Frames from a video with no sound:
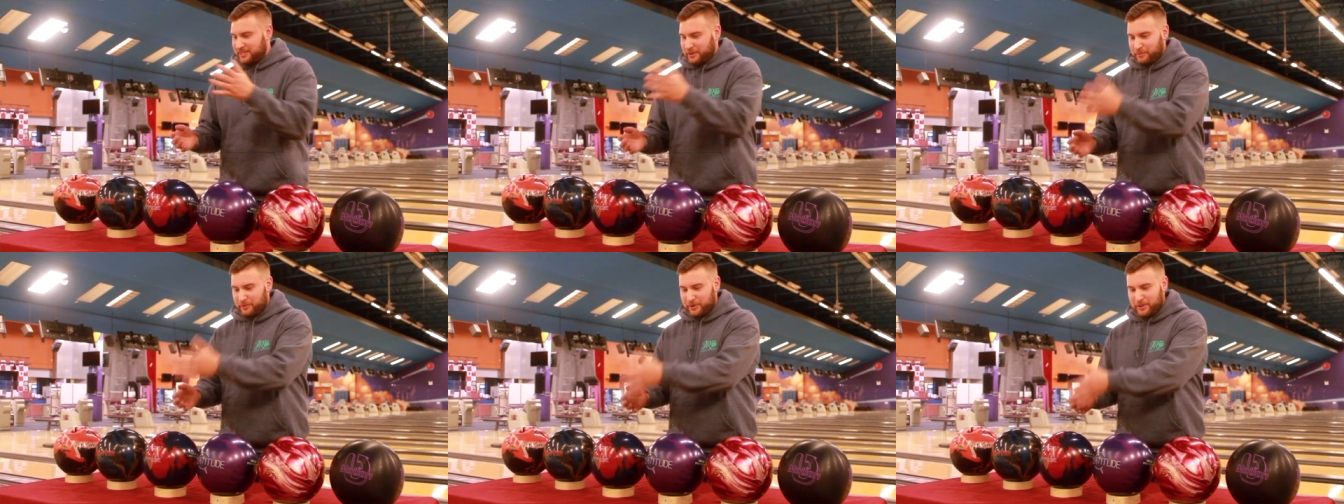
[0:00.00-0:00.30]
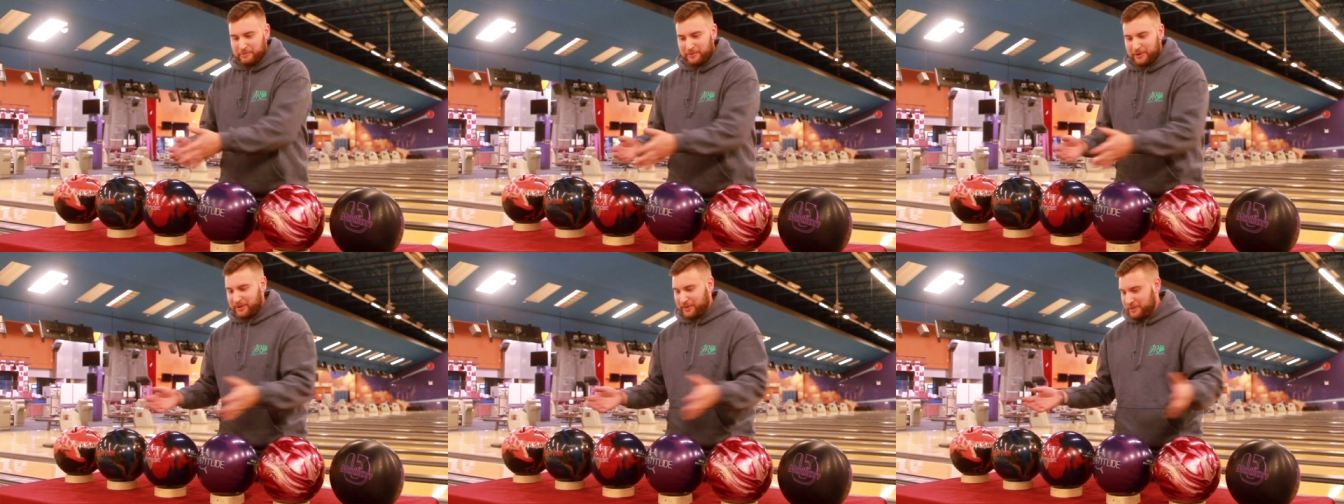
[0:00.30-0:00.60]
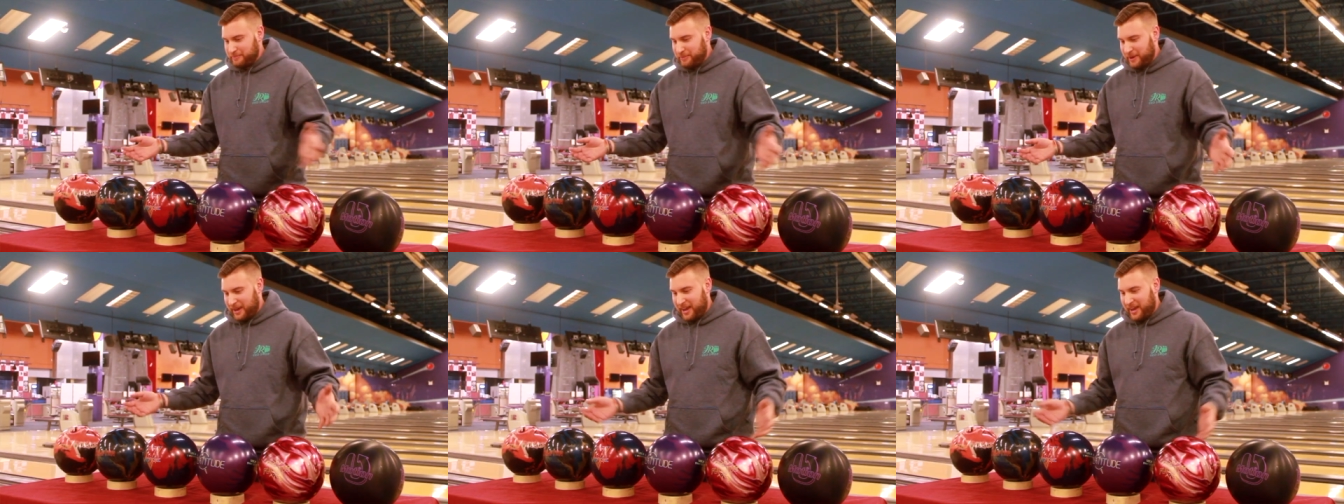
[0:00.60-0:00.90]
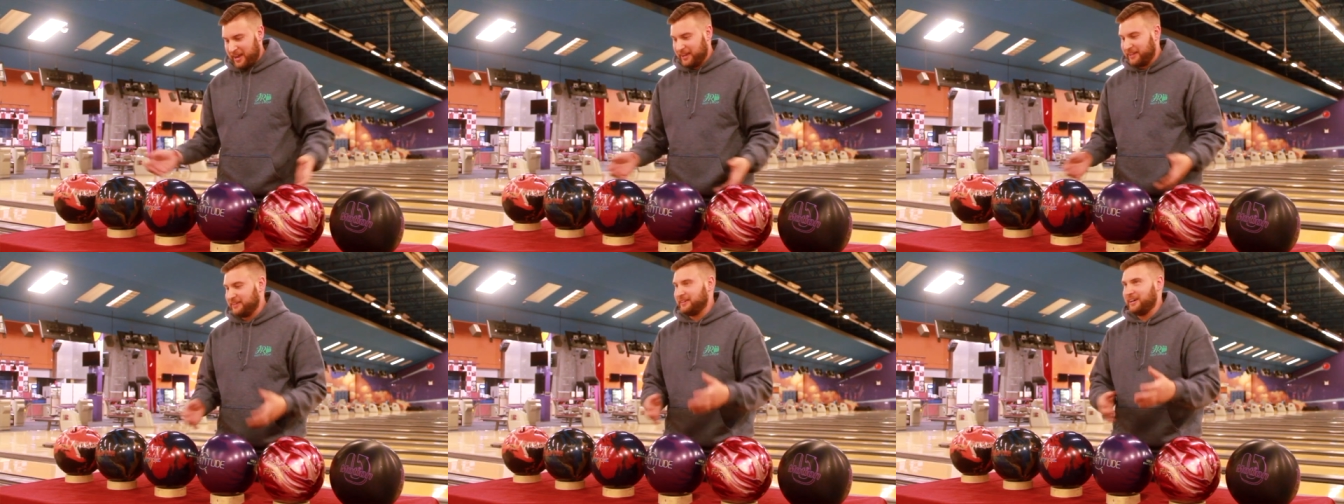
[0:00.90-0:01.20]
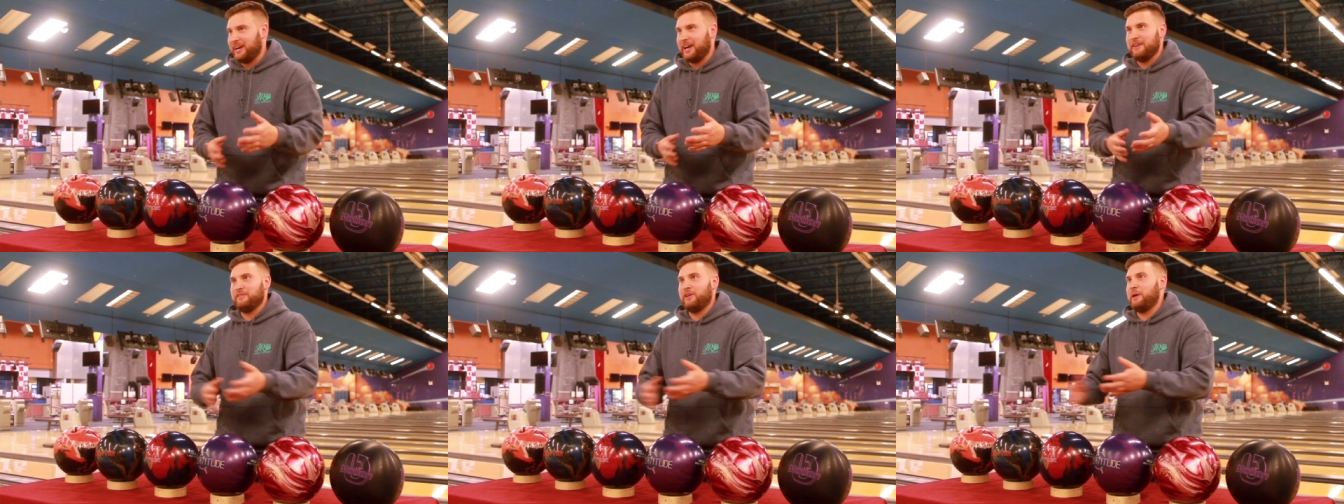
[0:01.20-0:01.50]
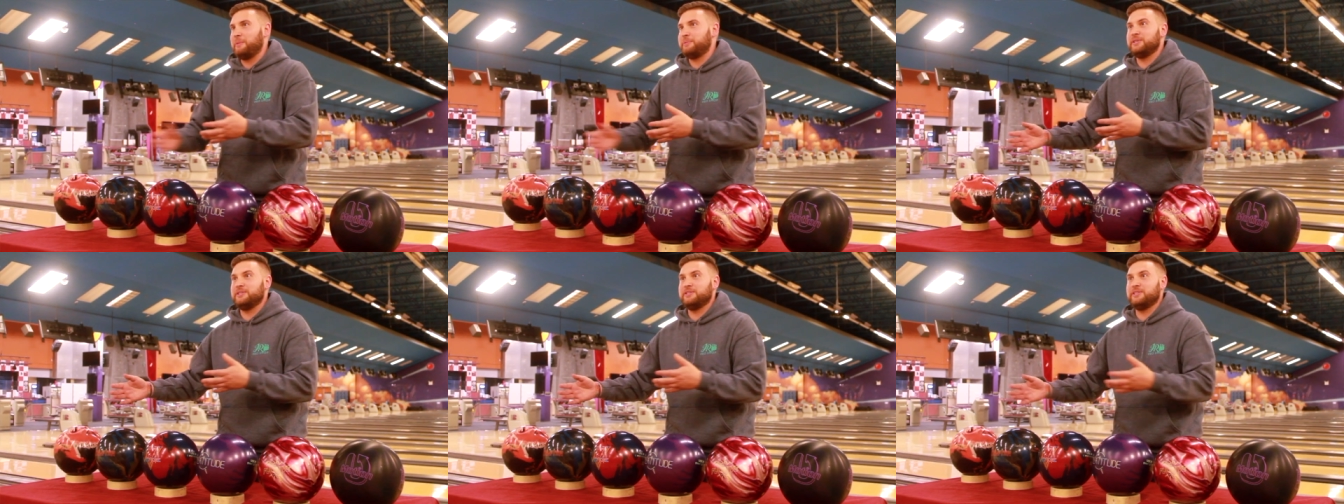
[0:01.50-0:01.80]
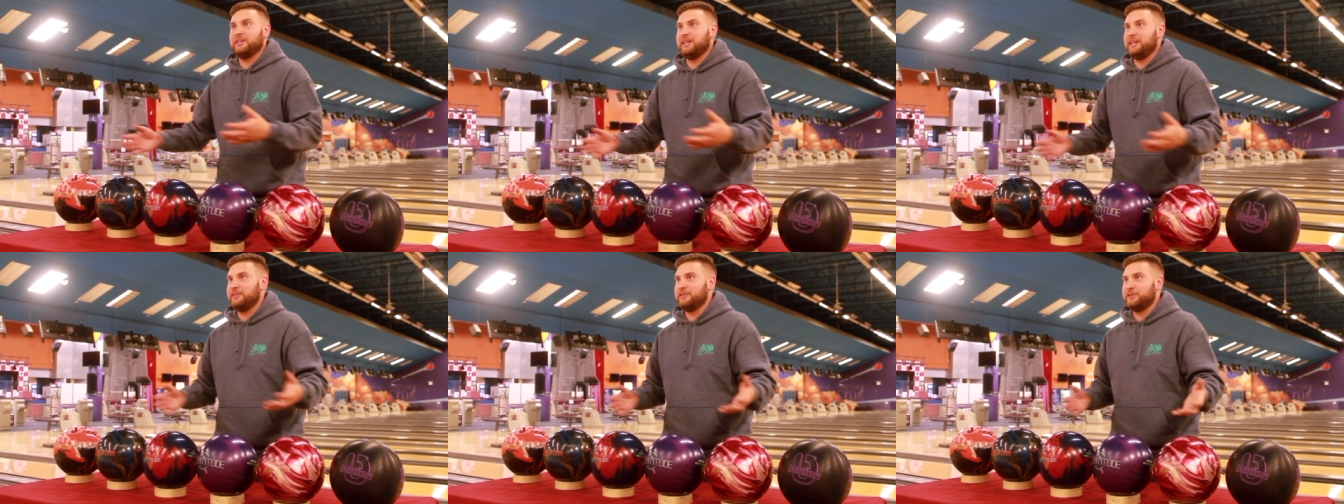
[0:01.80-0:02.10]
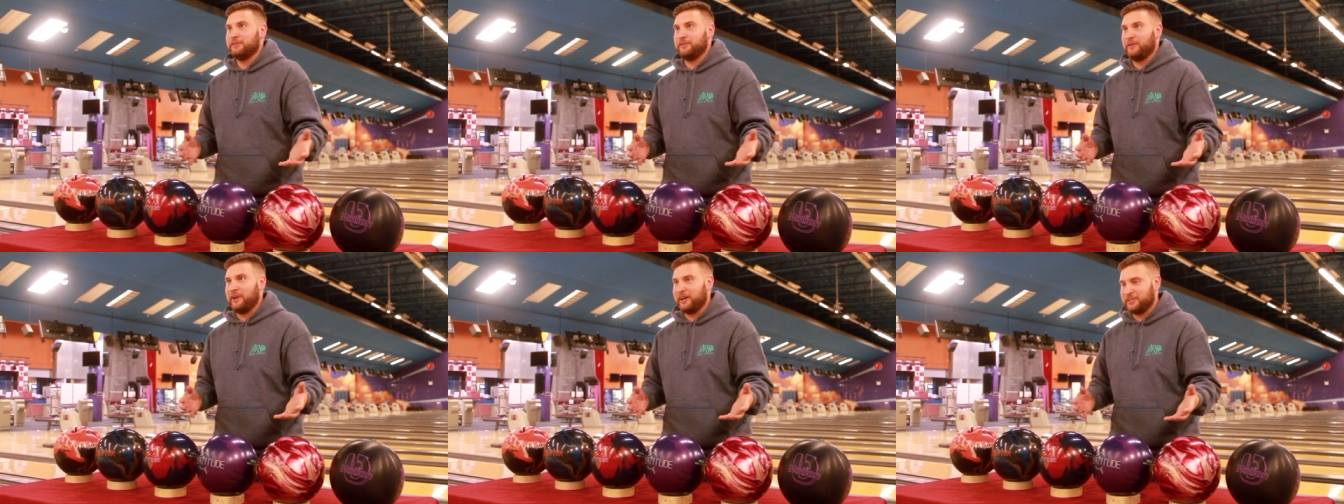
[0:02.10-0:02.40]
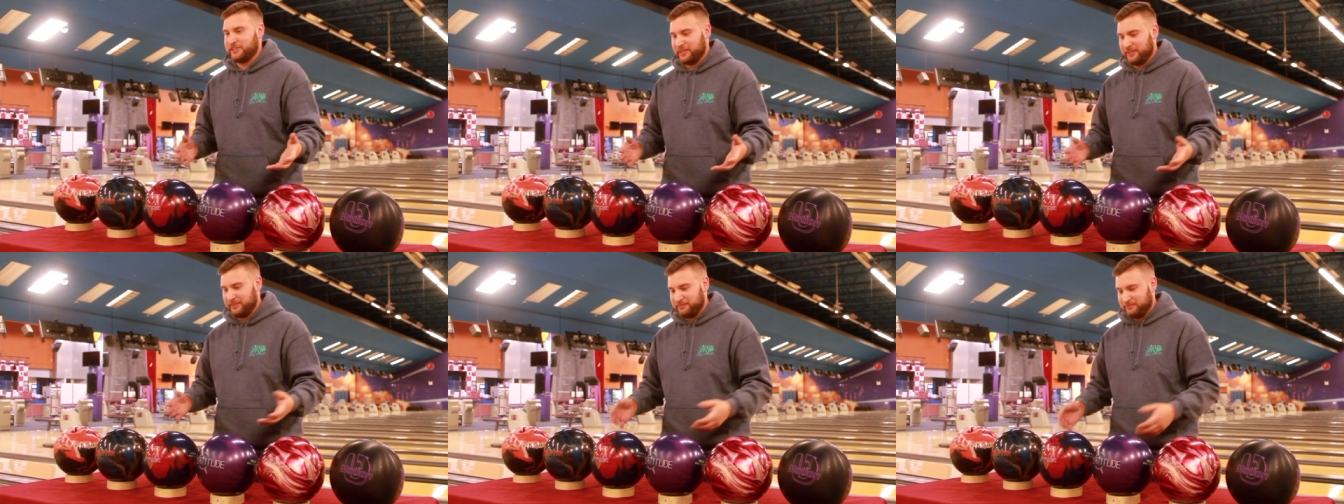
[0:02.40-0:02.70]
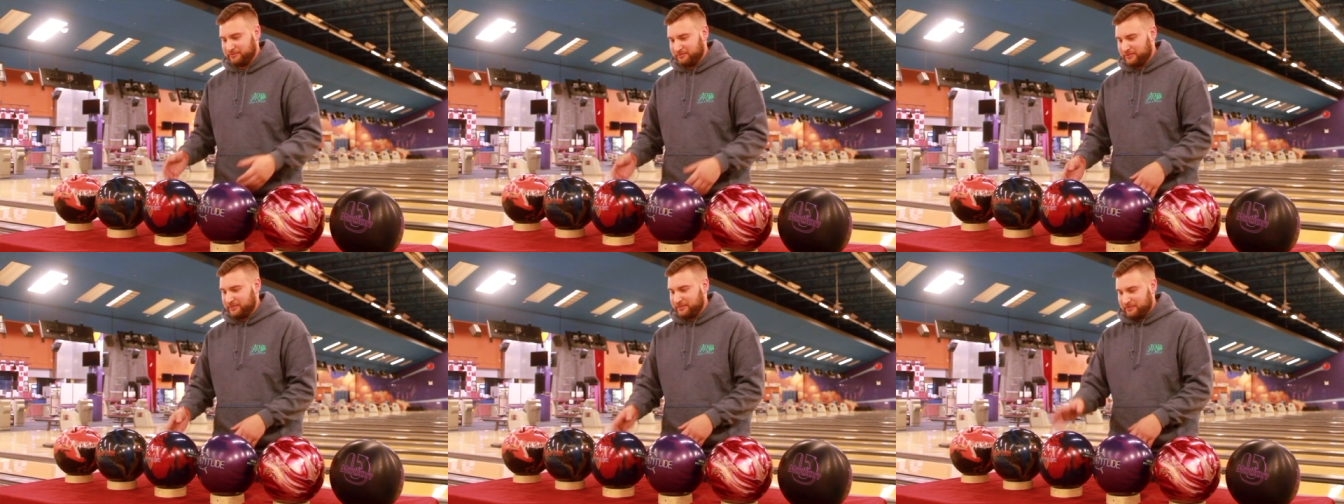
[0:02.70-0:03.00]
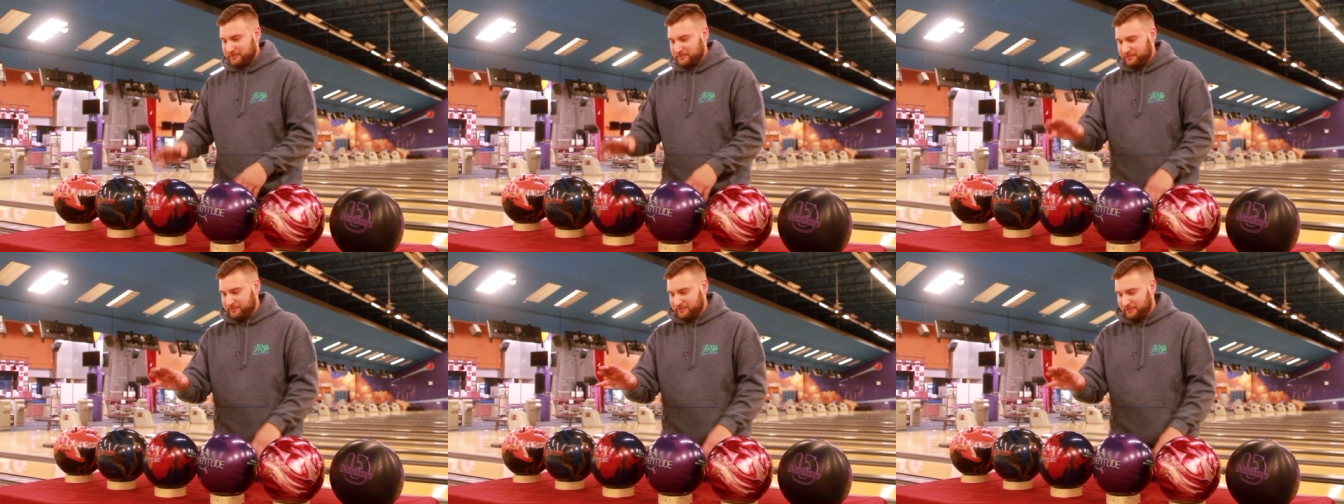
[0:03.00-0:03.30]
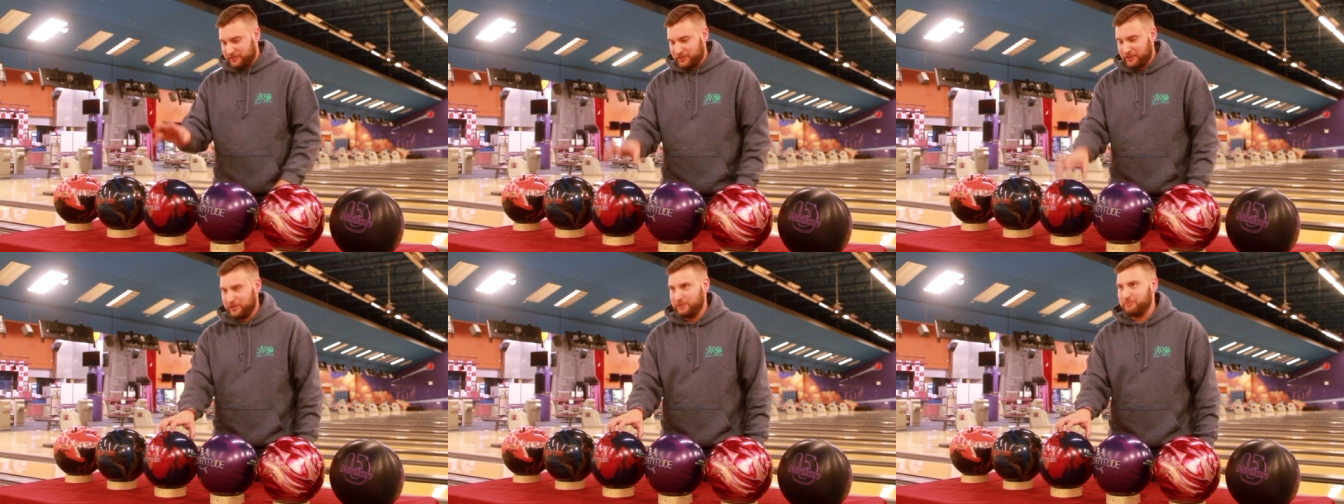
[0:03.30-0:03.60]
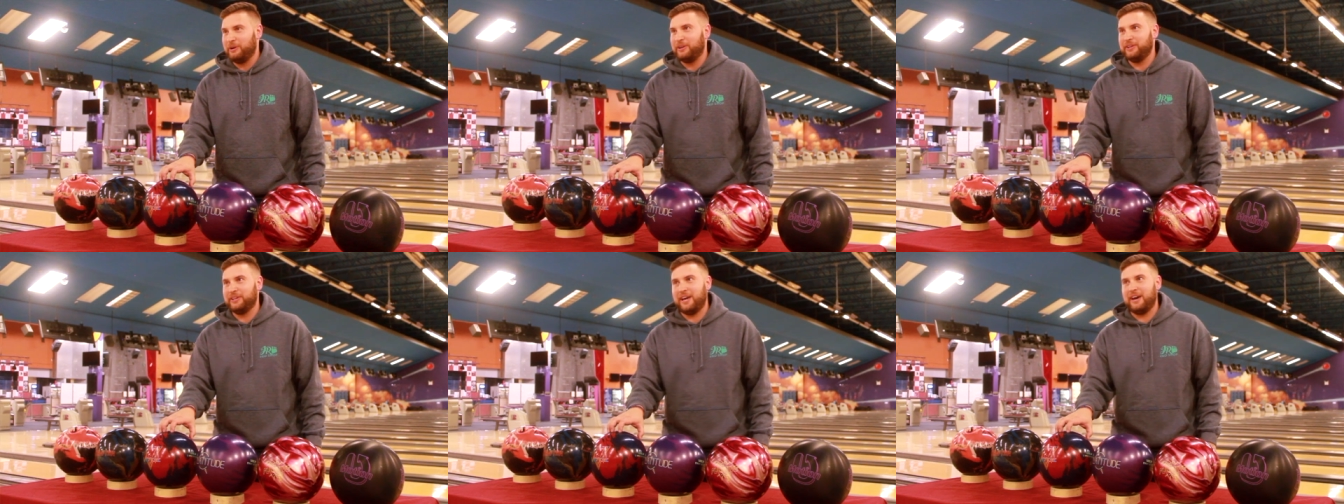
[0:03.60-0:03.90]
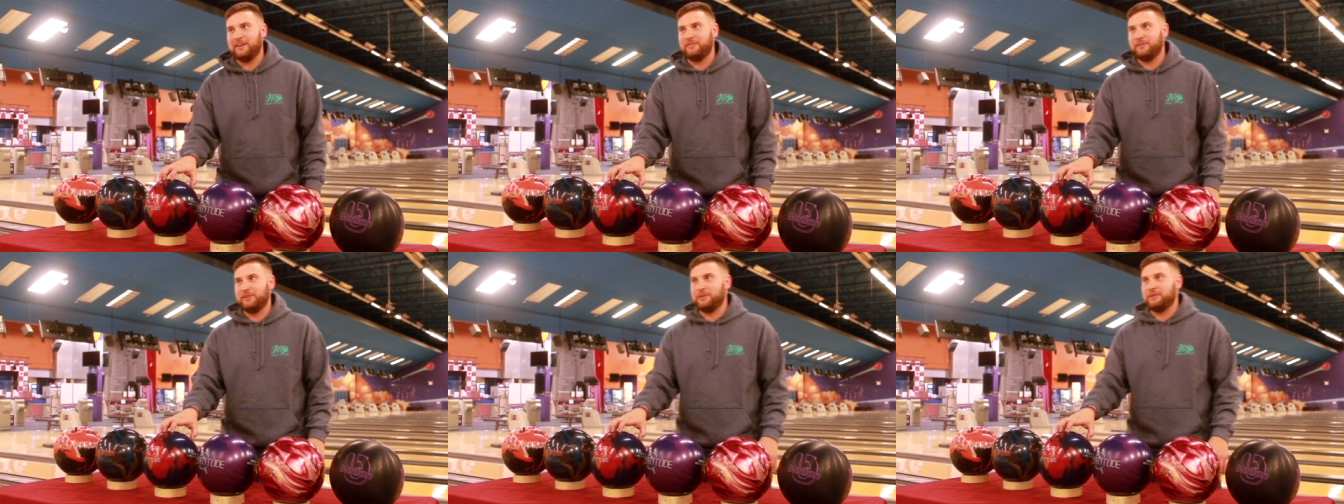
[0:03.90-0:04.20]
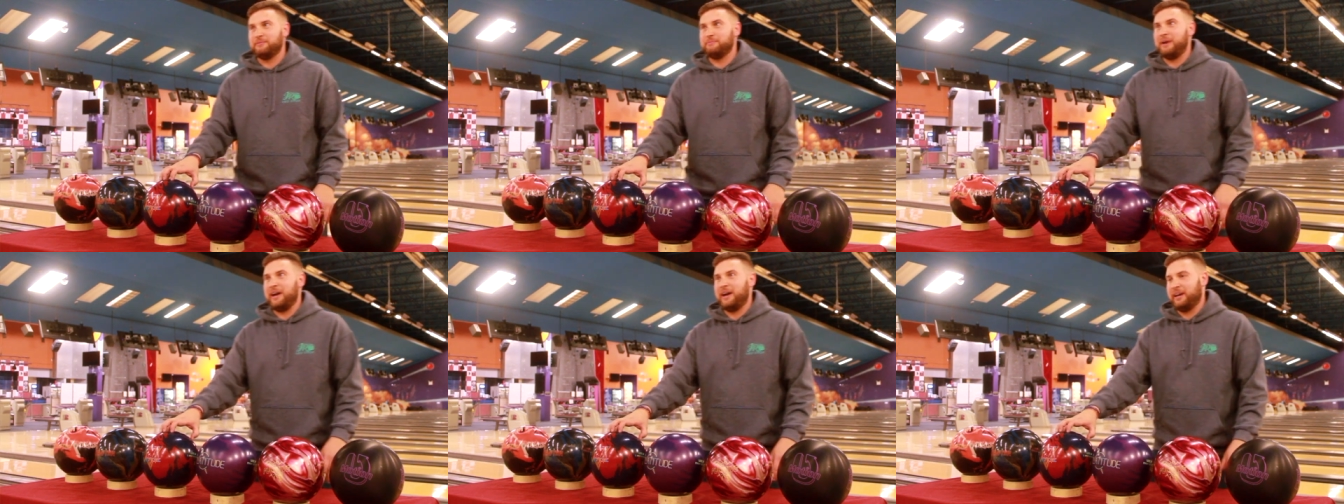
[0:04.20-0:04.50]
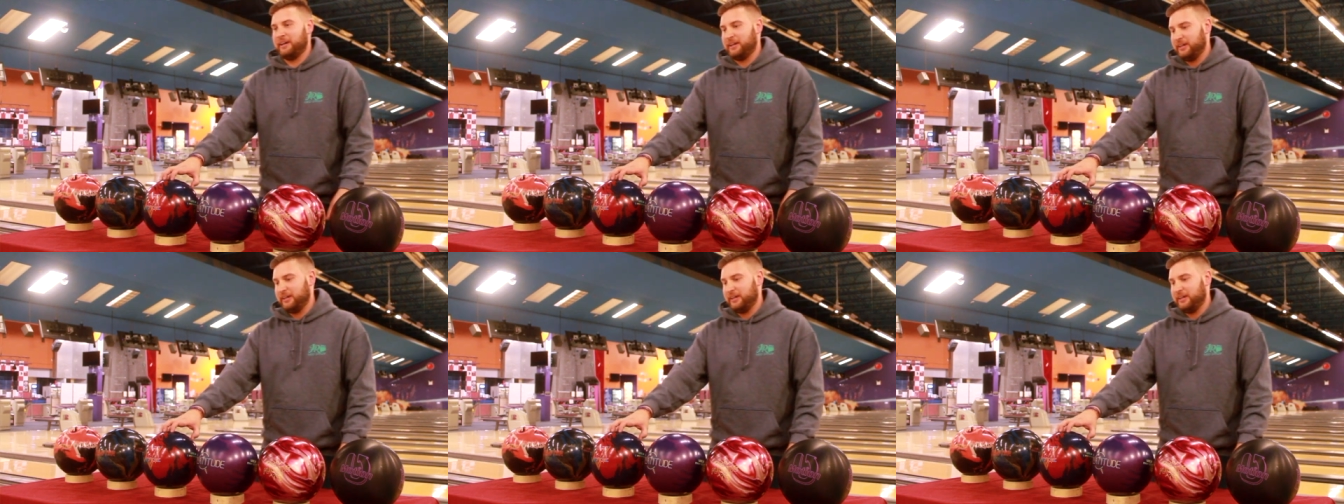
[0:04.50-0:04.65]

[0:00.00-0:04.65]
Somewhere in the middle of the bag, I have options on either direction. Good ball to have in your bag.